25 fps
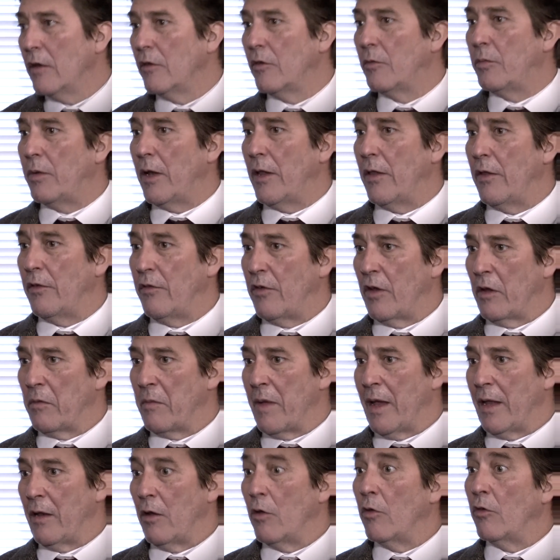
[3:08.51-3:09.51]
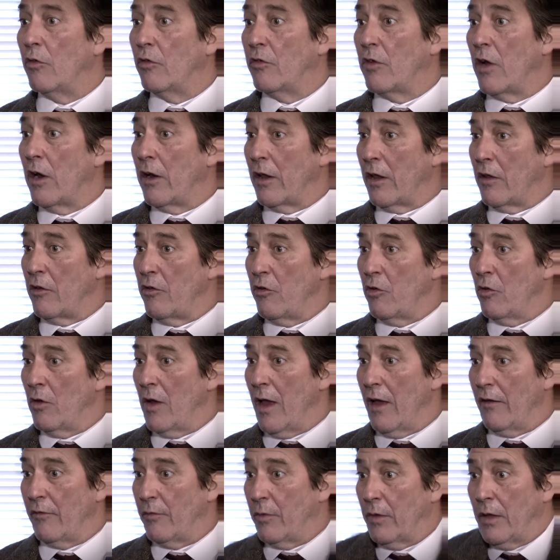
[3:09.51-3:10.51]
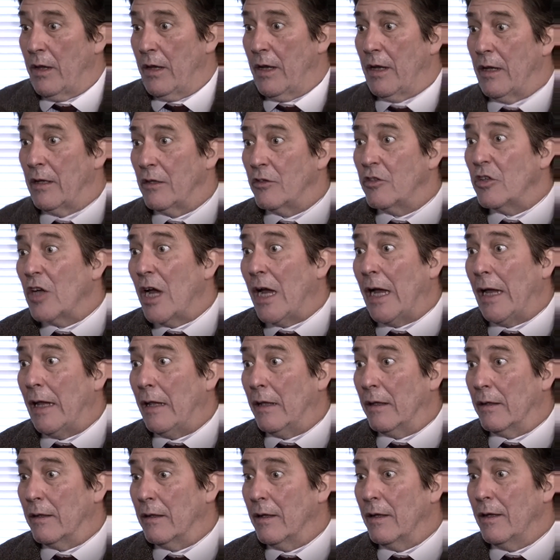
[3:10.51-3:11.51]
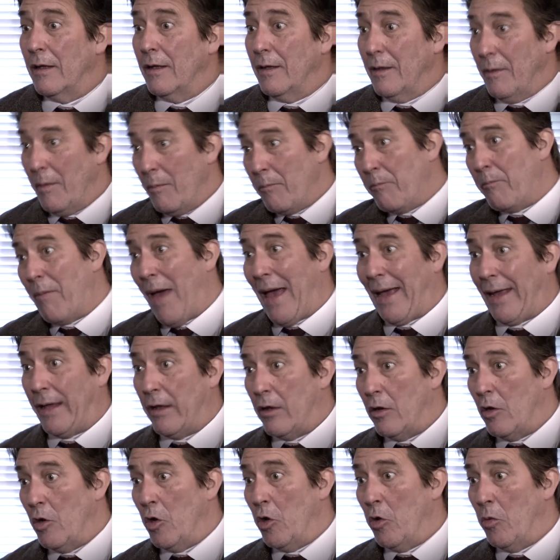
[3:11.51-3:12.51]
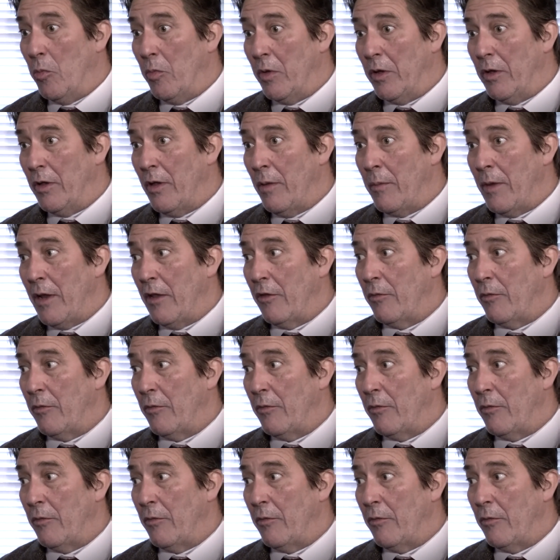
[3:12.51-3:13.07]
to play this young man who's starting a new life with a little child back at home. I mean,